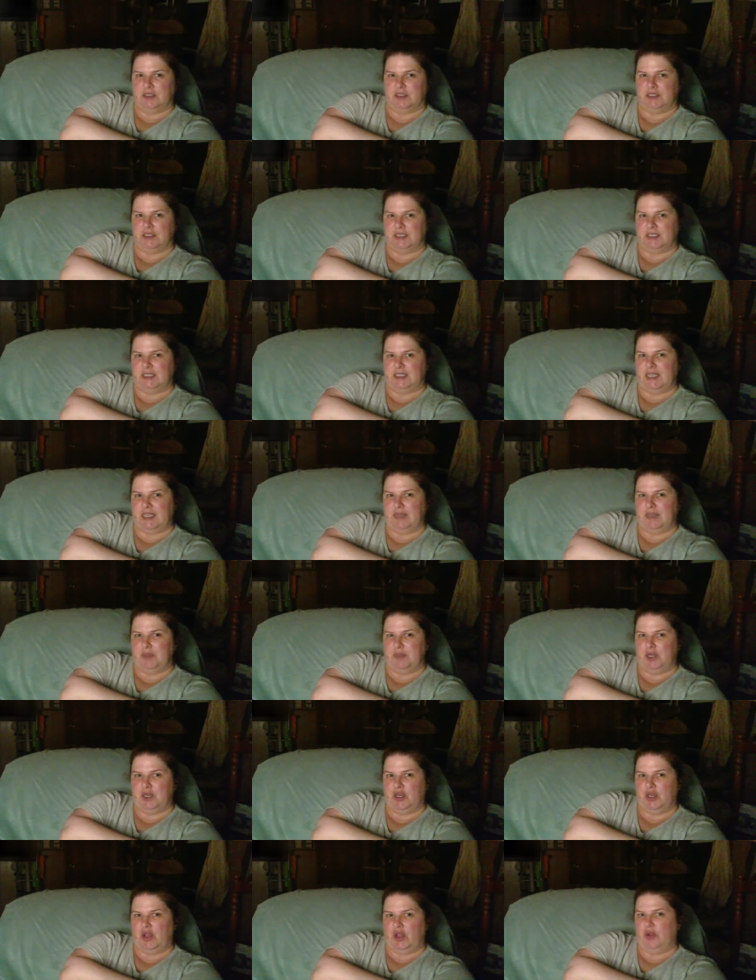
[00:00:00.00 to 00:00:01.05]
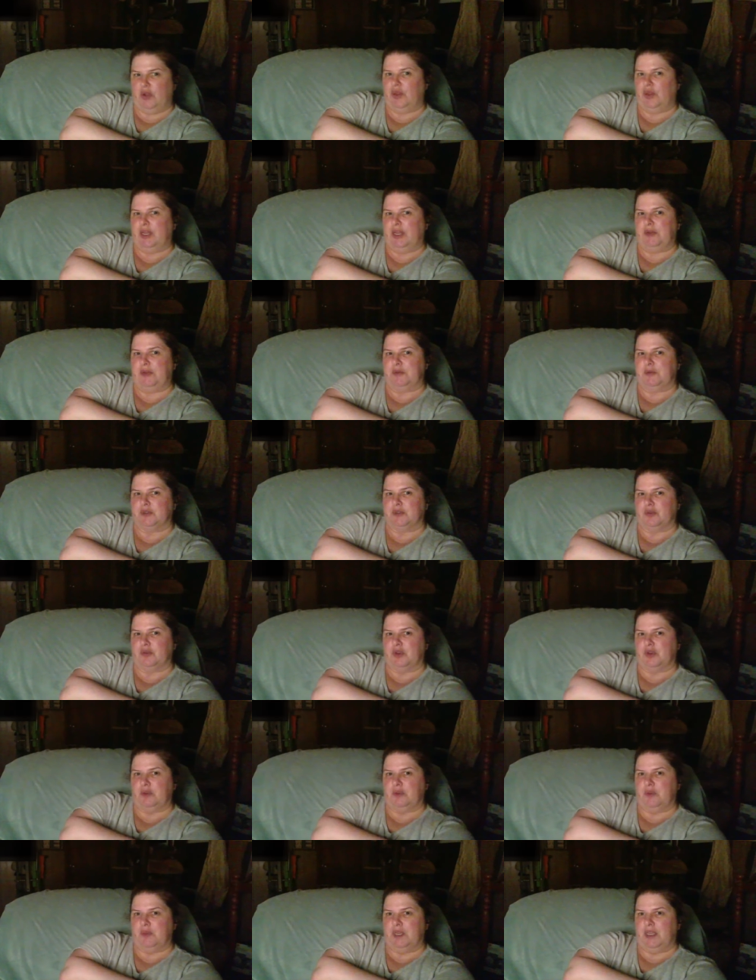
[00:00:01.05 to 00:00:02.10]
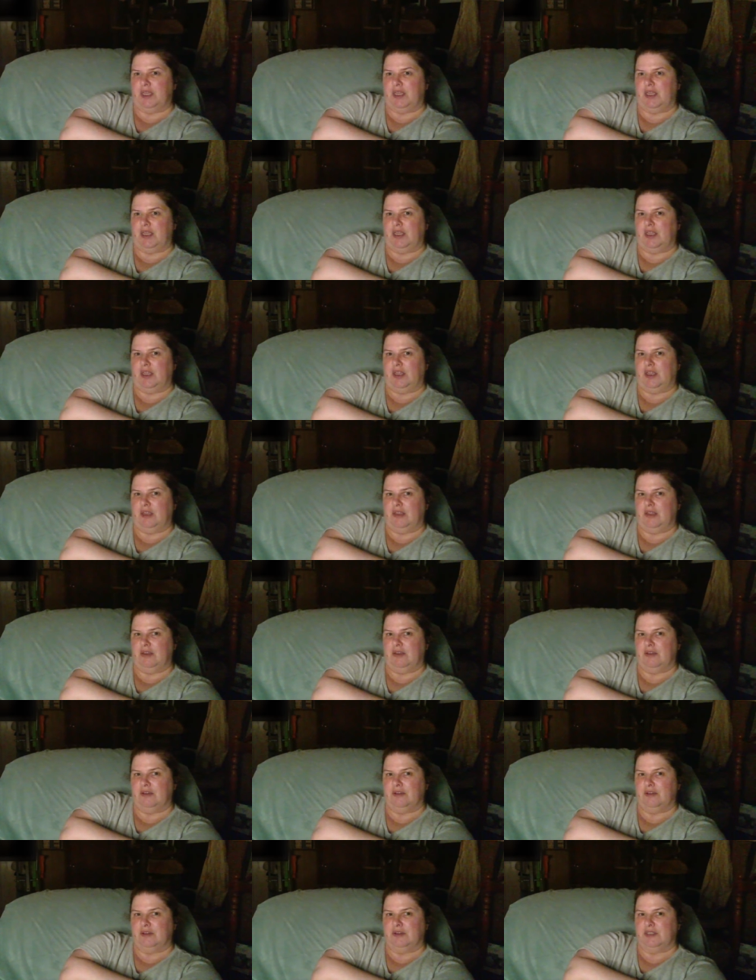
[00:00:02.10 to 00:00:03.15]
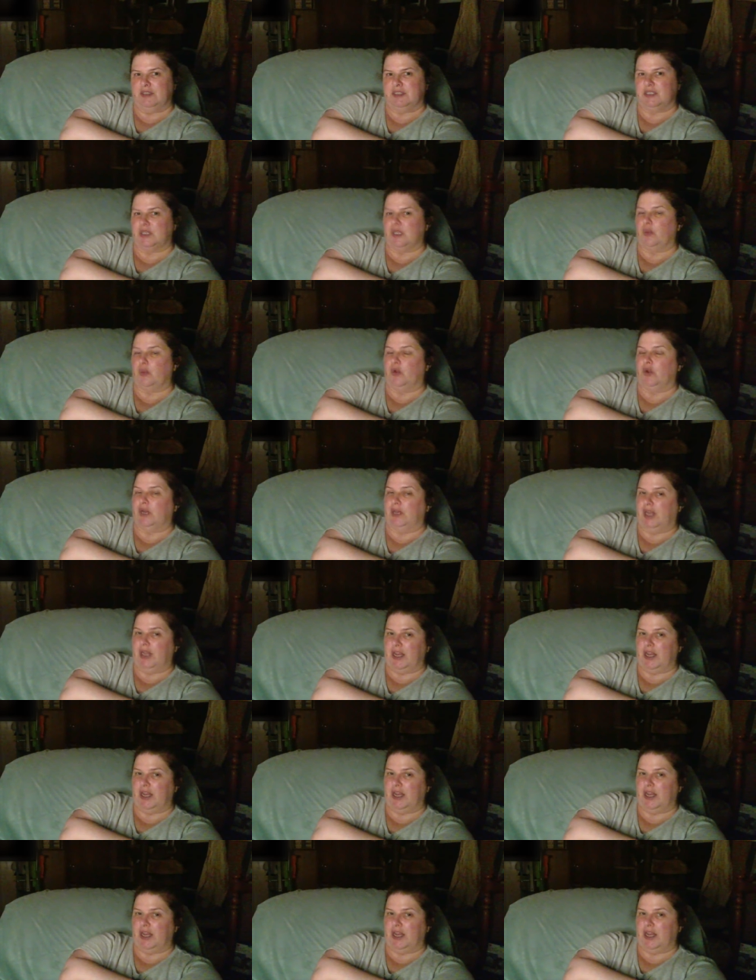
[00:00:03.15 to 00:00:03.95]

Did Daemon know that it was going to be someone like